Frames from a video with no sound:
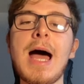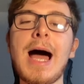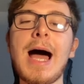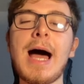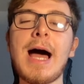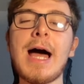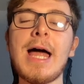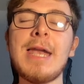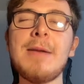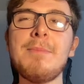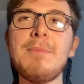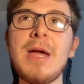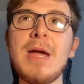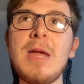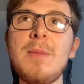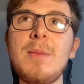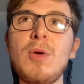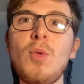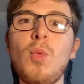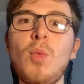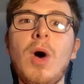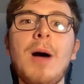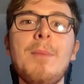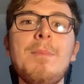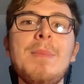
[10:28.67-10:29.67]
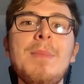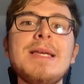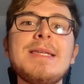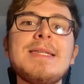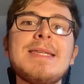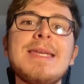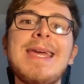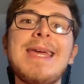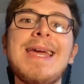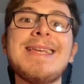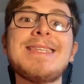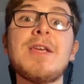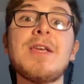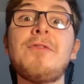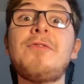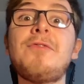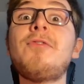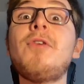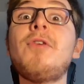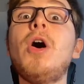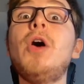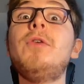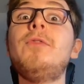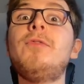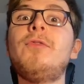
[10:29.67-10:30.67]
And maybe what I'm missing is a
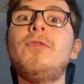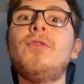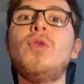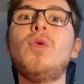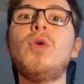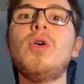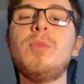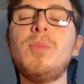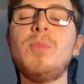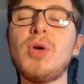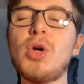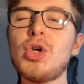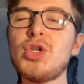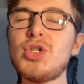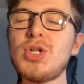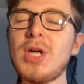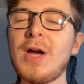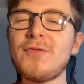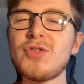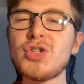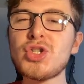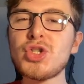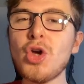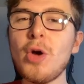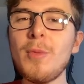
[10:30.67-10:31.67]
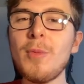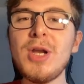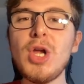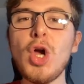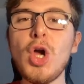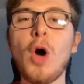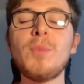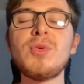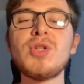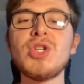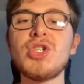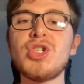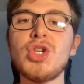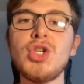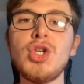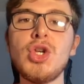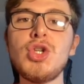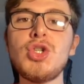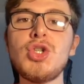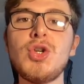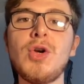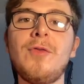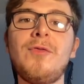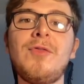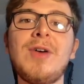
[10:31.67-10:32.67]
third forward, because you have so many options in
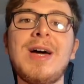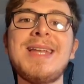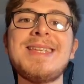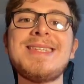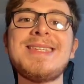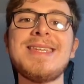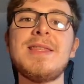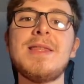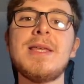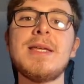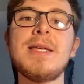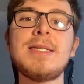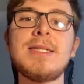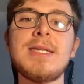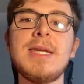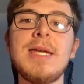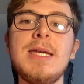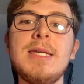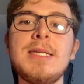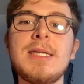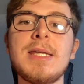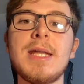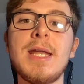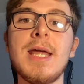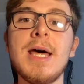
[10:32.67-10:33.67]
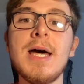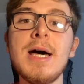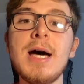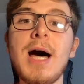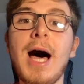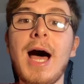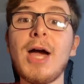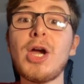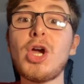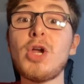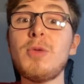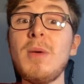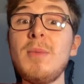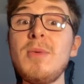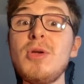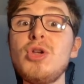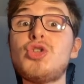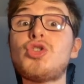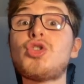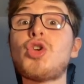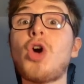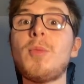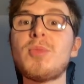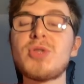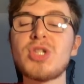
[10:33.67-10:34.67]
UCL fantasy this season. I could maybe
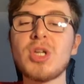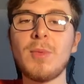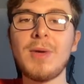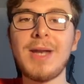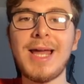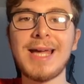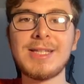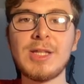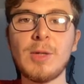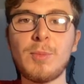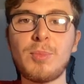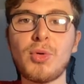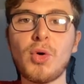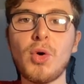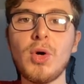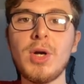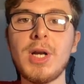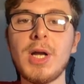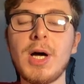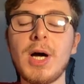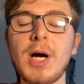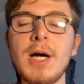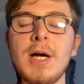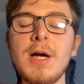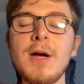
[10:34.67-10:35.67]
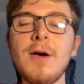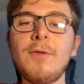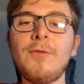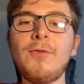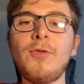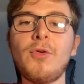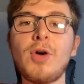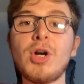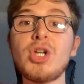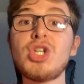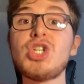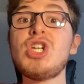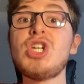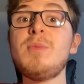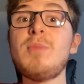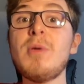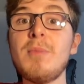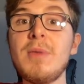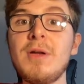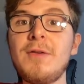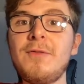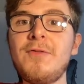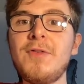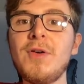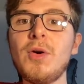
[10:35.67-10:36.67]
drop someone like De Bruyne for a cheaper
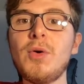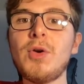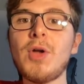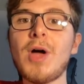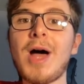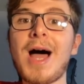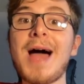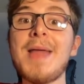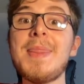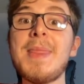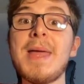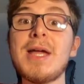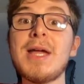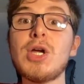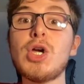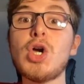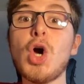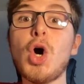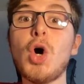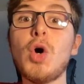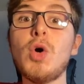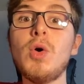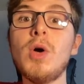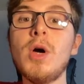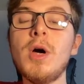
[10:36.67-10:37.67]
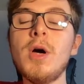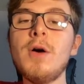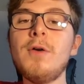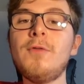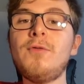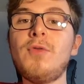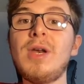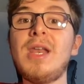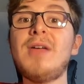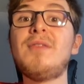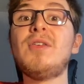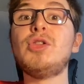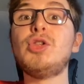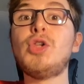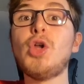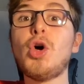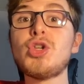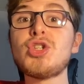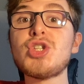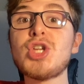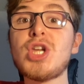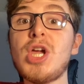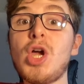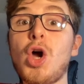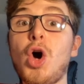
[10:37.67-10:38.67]
midfielder and then go for
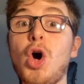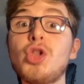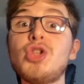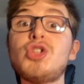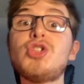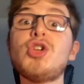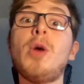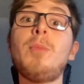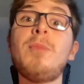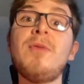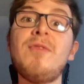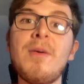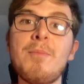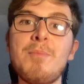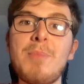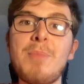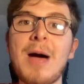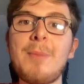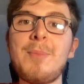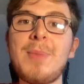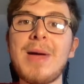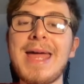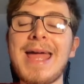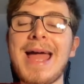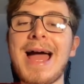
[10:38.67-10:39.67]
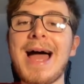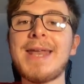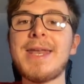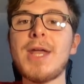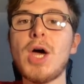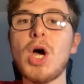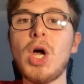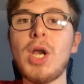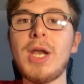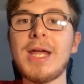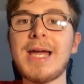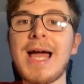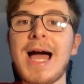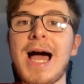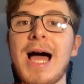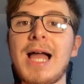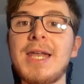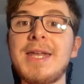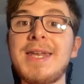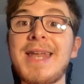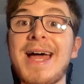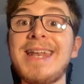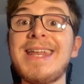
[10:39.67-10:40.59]
Lewandowski on top of Mbappe and Erling Haaland.